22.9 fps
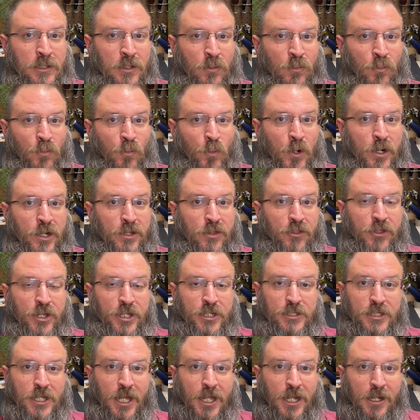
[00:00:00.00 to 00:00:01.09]
One of the
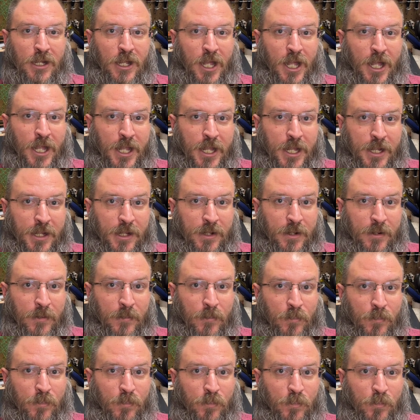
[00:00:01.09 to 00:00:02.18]
things that I
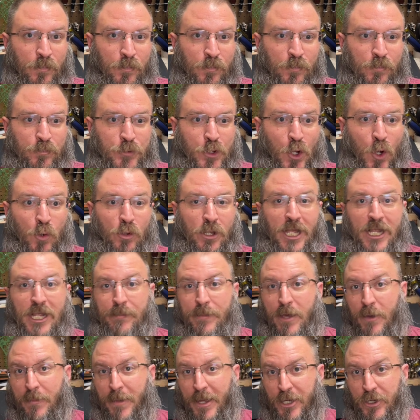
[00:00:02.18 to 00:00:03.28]
don't like
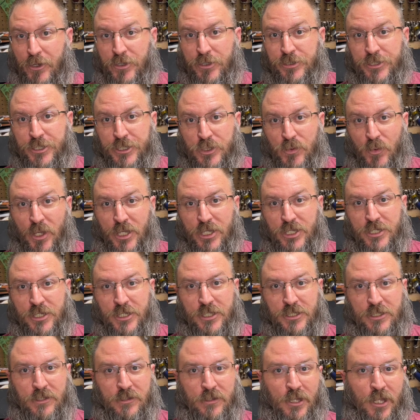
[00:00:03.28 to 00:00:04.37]
about my current situation
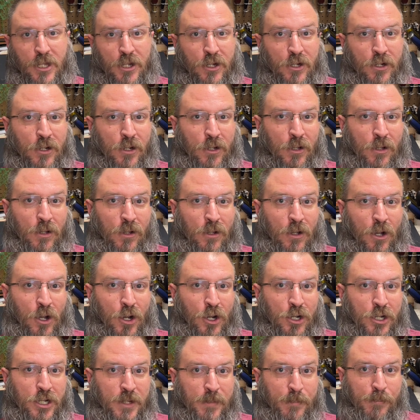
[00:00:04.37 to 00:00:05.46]
is they
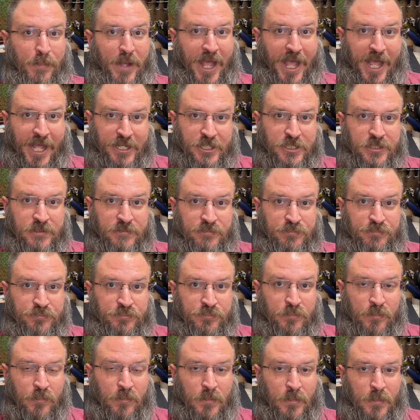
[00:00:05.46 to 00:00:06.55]
are in bags.
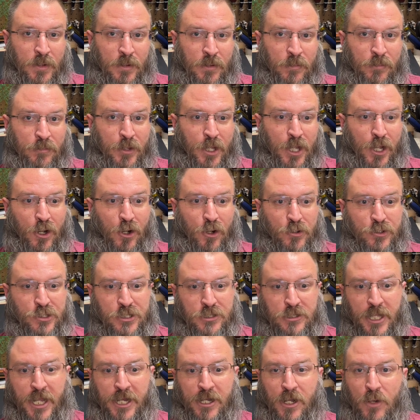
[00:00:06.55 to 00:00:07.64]
They are just
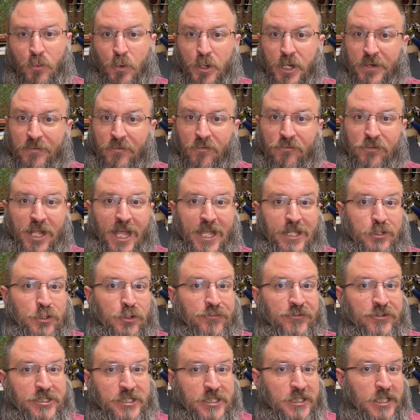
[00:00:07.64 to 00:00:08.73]
laying on whatever flat
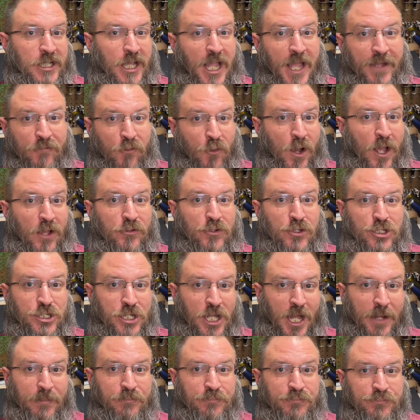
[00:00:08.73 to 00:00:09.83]
surfaces I have around the
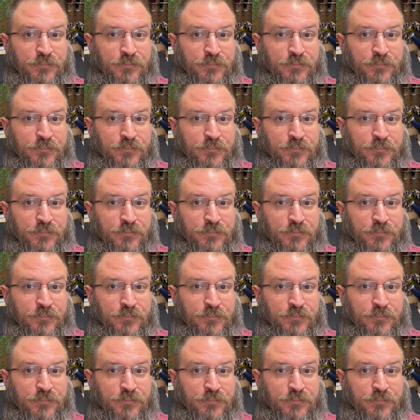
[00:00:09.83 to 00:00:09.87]
shop.